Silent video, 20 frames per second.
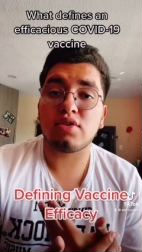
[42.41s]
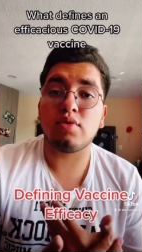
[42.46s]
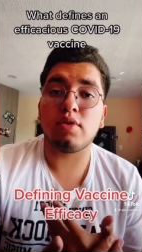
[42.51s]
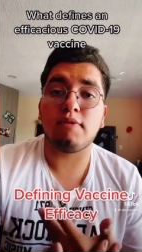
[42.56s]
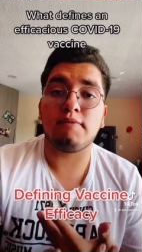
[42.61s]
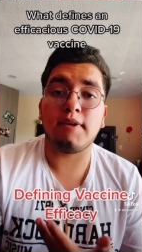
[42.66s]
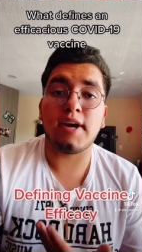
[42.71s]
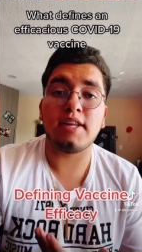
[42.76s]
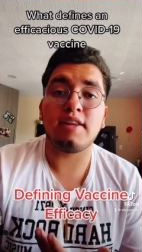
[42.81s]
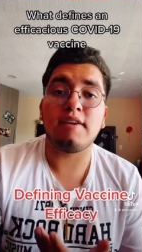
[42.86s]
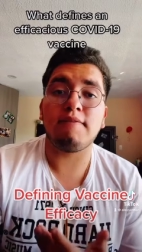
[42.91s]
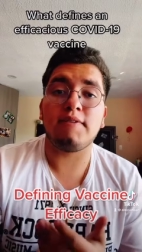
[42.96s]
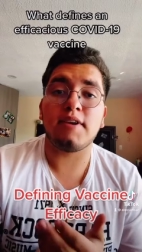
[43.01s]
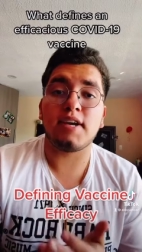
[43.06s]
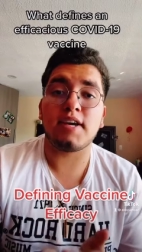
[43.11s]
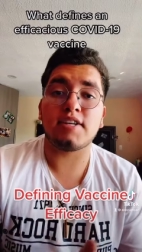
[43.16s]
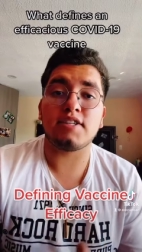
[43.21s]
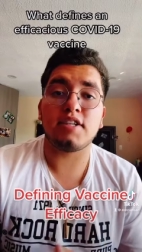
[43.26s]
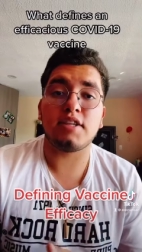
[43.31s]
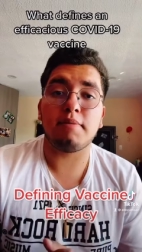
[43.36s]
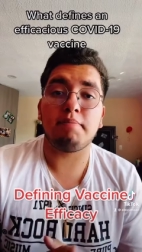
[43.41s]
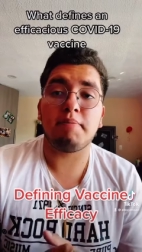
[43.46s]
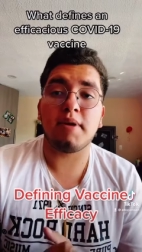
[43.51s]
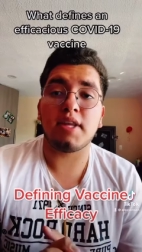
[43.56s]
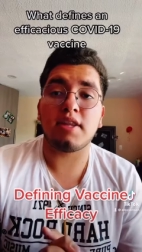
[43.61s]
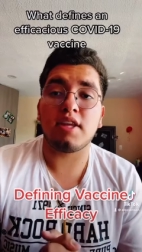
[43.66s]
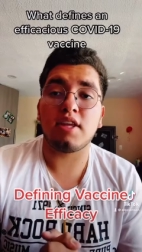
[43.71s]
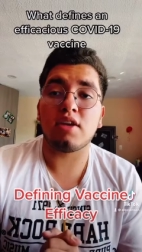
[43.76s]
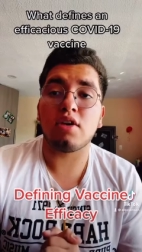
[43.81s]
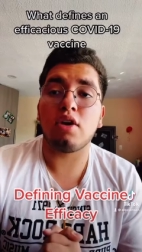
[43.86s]
to define efficacy
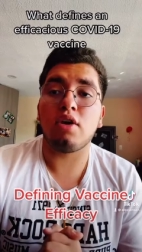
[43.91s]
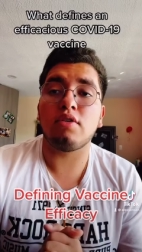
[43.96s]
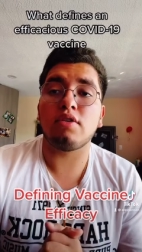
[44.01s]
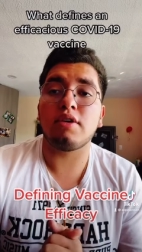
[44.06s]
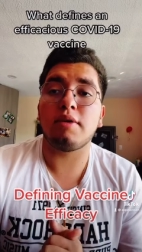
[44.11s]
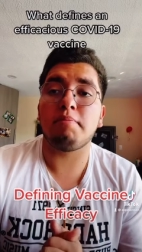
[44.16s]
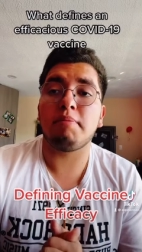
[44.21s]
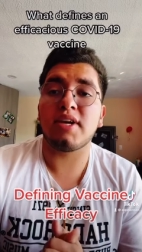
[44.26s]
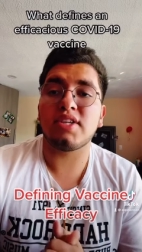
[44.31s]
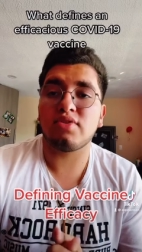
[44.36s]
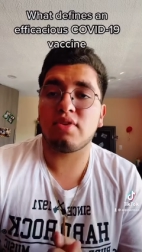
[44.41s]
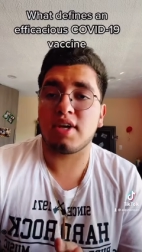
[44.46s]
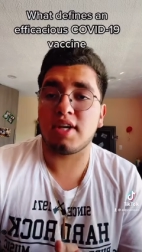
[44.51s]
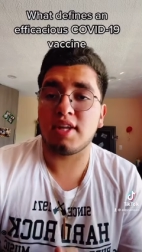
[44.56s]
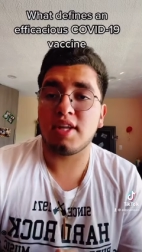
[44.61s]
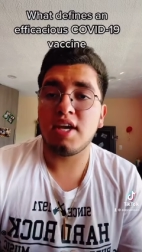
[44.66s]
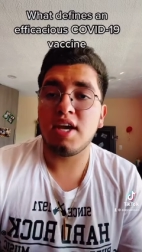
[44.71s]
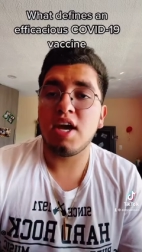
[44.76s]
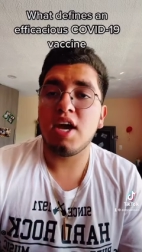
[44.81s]
depending on the pathogen,